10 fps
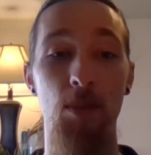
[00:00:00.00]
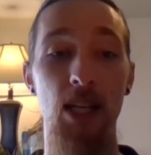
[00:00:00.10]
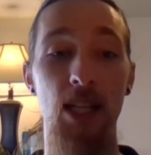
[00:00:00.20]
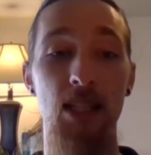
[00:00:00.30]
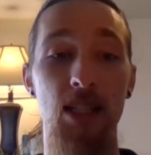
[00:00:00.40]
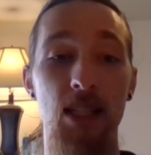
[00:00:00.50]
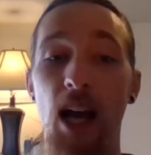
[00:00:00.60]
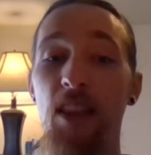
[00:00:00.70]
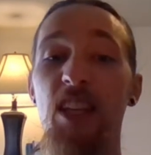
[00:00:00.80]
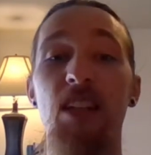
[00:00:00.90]
It's
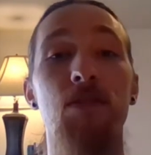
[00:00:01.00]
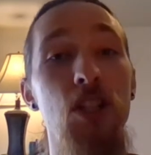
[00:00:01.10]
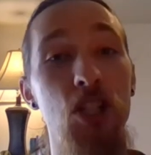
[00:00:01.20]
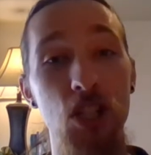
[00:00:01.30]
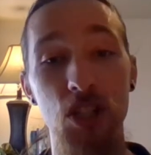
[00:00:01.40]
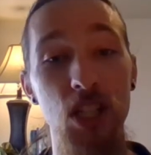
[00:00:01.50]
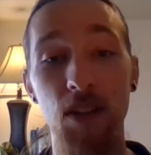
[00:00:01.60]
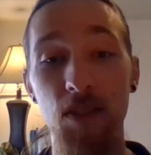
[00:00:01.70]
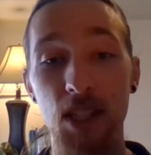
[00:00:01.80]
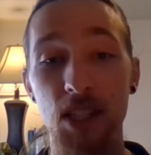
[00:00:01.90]
not the efficiency
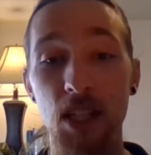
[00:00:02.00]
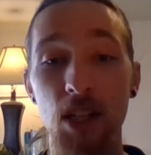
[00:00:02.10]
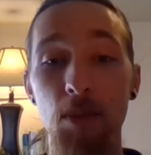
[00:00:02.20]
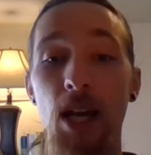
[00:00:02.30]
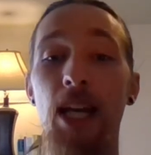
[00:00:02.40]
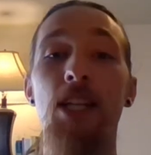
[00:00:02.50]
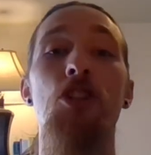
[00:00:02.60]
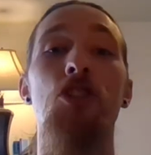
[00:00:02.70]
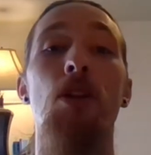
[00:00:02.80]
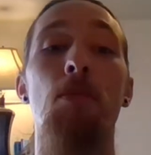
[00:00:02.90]
of the system. It's
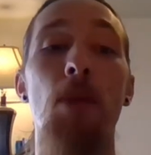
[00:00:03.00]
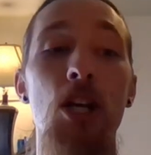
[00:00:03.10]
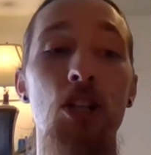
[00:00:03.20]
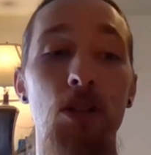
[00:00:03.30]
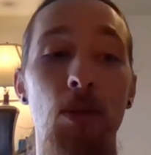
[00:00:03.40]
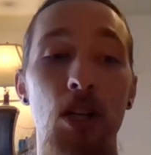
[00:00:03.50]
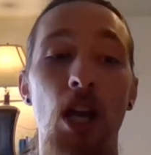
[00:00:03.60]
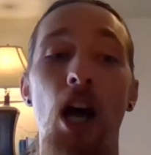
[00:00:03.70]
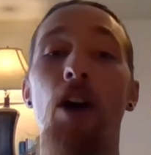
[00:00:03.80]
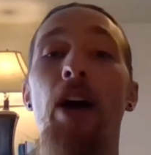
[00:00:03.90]
just a measurement
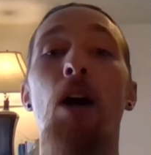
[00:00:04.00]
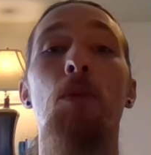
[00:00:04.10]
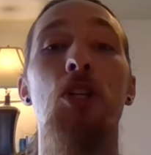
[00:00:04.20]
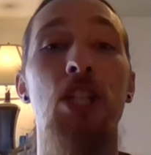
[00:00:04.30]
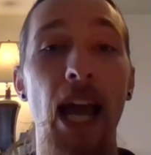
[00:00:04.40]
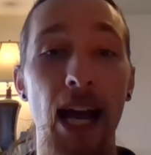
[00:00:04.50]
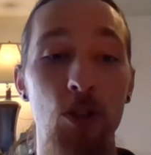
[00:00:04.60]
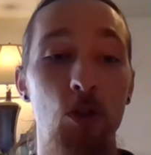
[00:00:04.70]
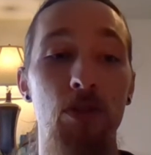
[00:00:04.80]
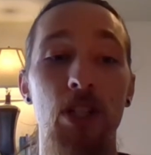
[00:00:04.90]
of how much
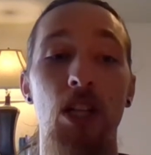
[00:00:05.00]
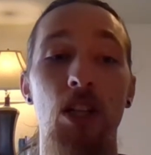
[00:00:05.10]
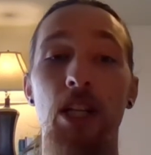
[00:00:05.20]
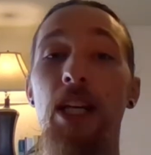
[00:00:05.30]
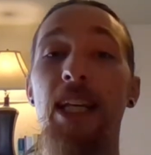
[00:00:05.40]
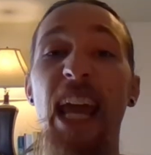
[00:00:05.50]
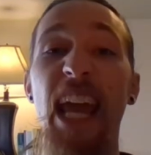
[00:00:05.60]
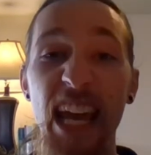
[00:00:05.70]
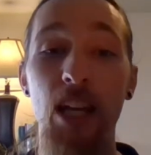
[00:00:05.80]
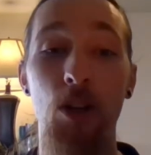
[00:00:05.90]
gas or fertility it
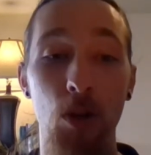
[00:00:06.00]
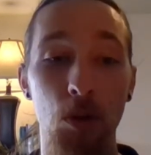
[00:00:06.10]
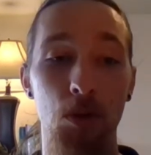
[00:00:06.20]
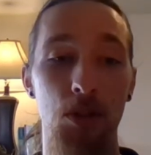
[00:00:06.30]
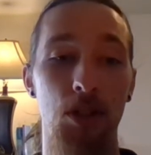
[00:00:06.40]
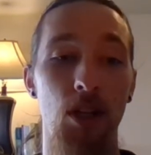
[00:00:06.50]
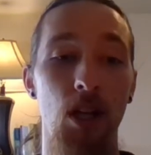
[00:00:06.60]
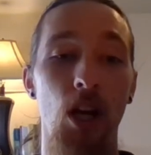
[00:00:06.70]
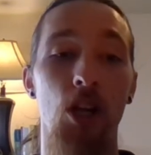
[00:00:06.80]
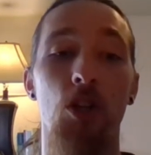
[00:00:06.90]
can hold.
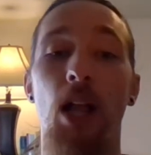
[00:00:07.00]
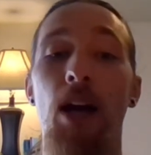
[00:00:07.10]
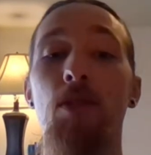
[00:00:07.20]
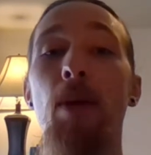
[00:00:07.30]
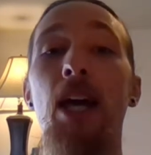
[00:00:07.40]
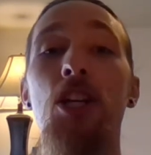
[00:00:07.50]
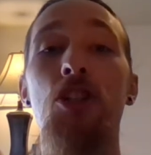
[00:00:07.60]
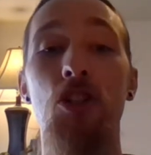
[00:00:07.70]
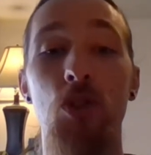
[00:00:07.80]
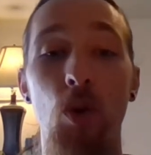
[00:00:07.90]
You'll have to manage
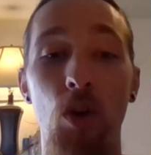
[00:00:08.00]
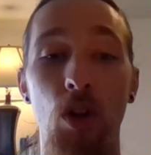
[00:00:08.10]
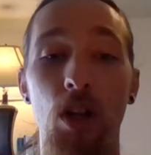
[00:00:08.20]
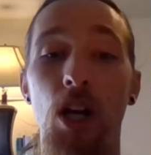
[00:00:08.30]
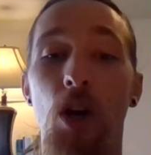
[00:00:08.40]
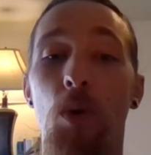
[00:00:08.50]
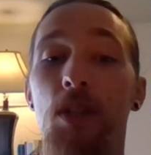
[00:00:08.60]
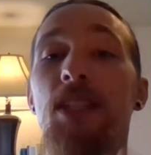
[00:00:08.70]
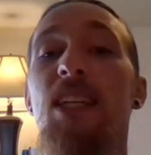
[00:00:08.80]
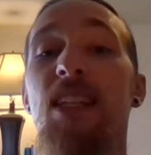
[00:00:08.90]
your soil with
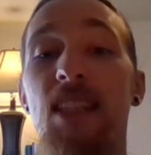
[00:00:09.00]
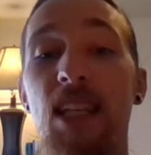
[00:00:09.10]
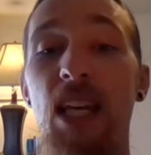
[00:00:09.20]
CEC